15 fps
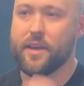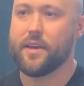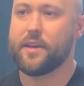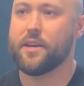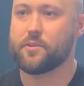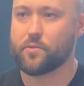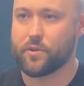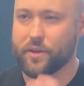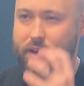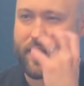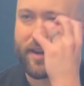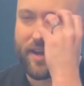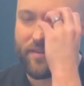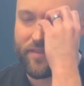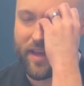It's where you kind
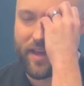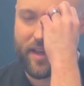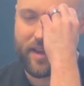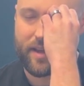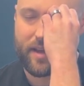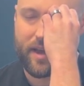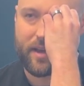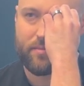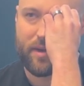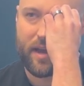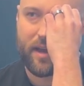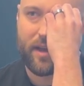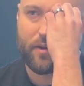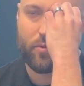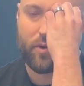of have that headache kind of
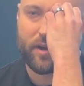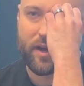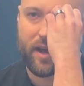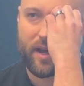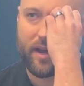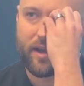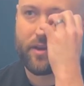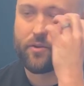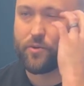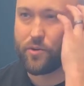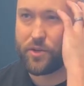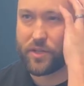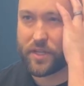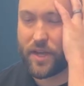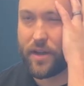behind one eye or
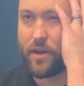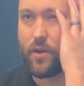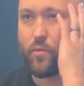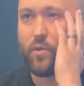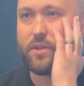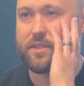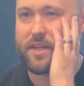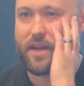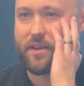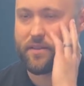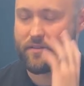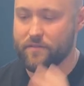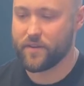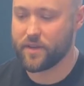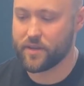just kind of on one side of the
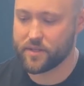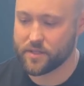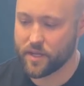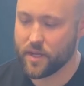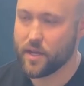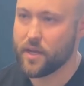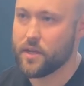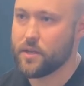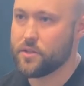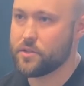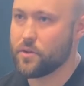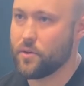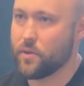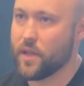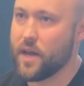face. So
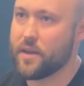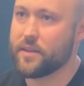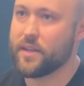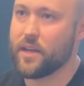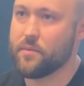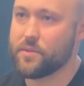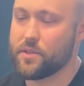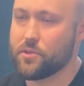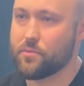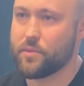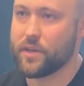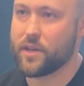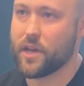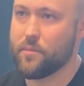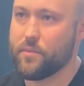a lot of times this will be
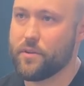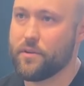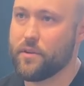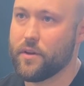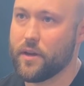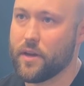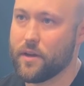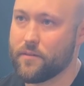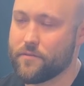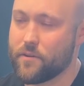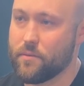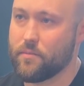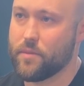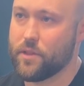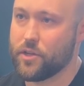coming
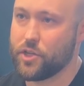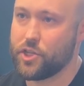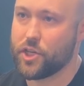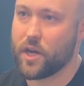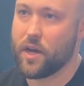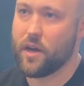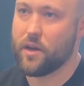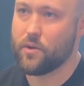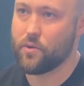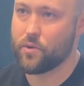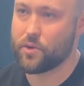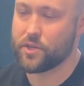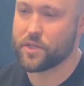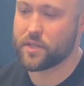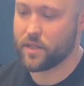from the jaw or
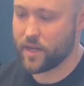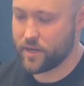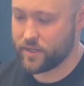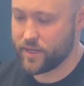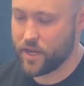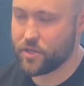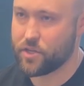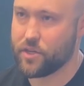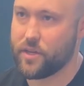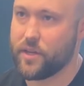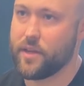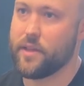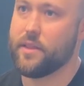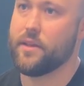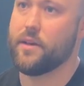just a lot of tension
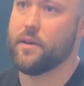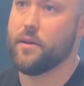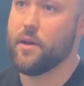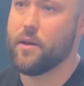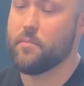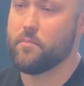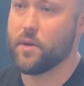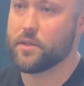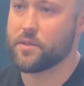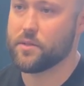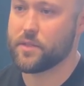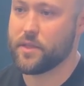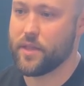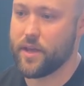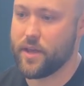in the muscles
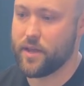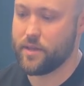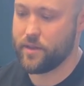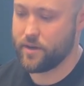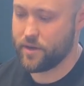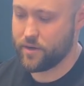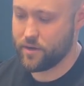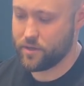in the head here.